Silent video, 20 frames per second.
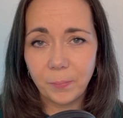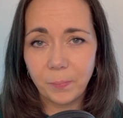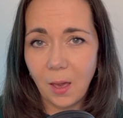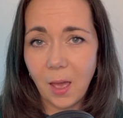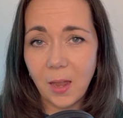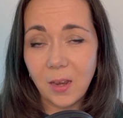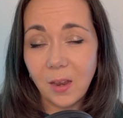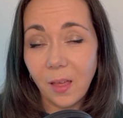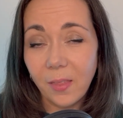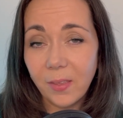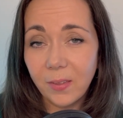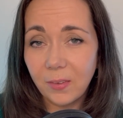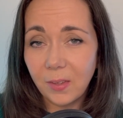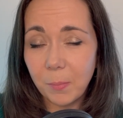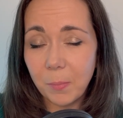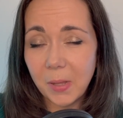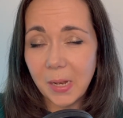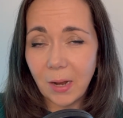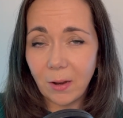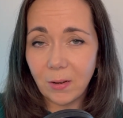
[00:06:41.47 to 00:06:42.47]
Another
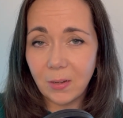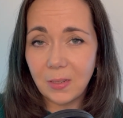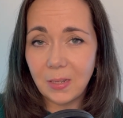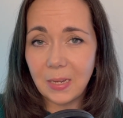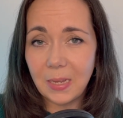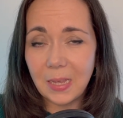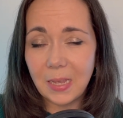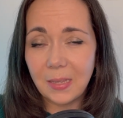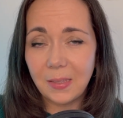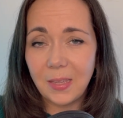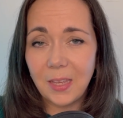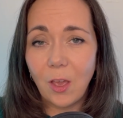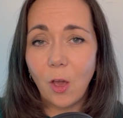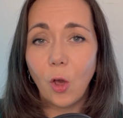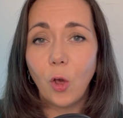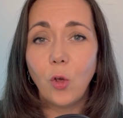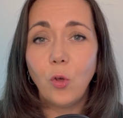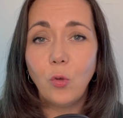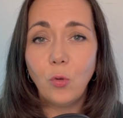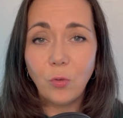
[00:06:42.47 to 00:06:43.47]
similarity is the
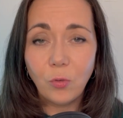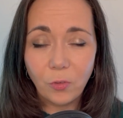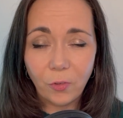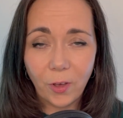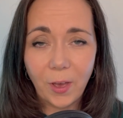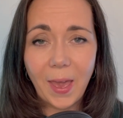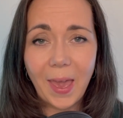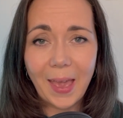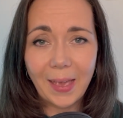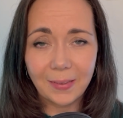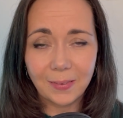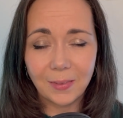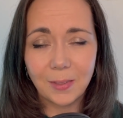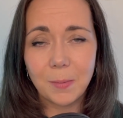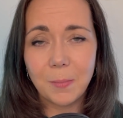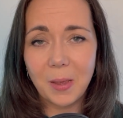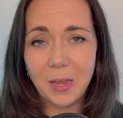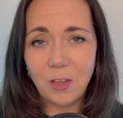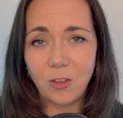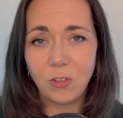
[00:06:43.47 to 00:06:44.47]

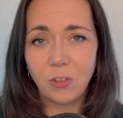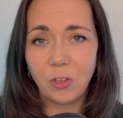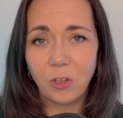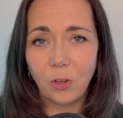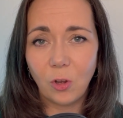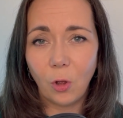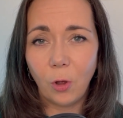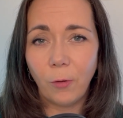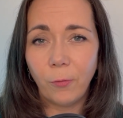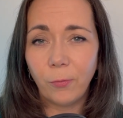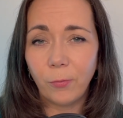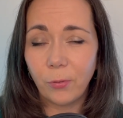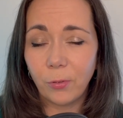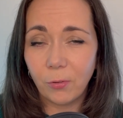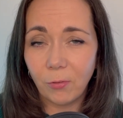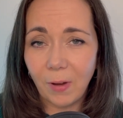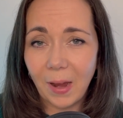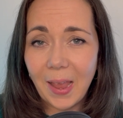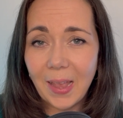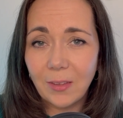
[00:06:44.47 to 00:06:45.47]
overestimation of
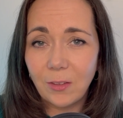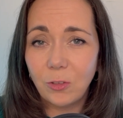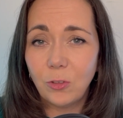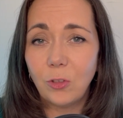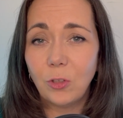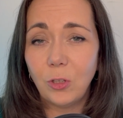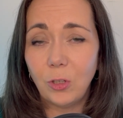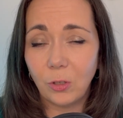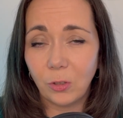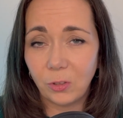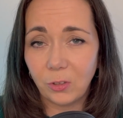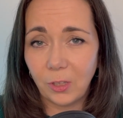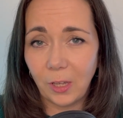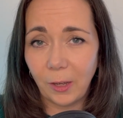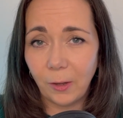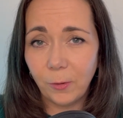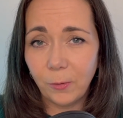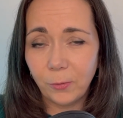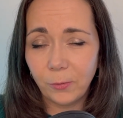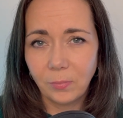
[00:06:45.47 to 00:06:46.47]
threat to
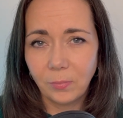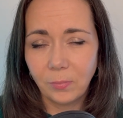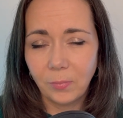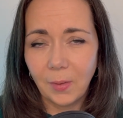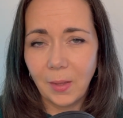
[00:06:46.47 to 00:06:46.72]
yourself.